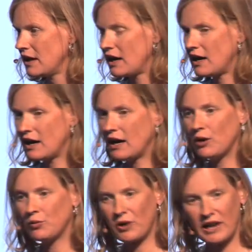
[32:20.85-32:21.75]
Uh,
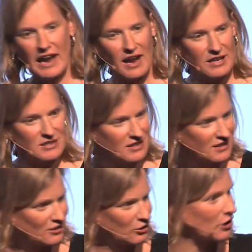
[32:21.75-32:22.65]
we're going to
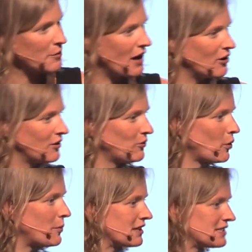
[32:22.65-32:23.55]
learn about
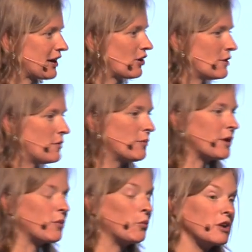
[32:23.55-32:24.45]
robots here in a
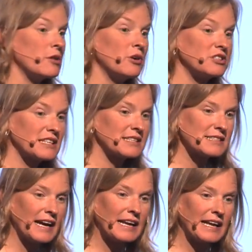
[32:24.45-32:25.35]
moment, but one of the most
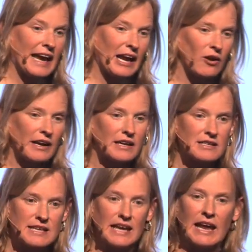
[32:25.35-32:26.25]
exciting
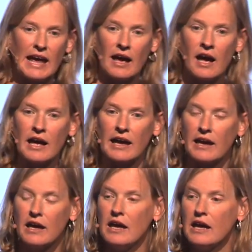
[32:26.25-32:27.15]
areas in AI
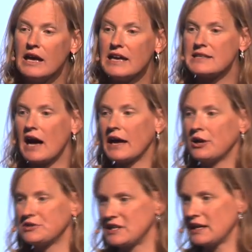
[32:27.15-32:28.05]
is
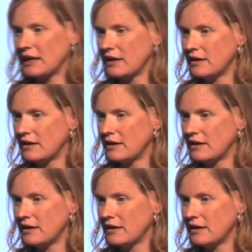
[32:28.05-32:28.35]
IoT.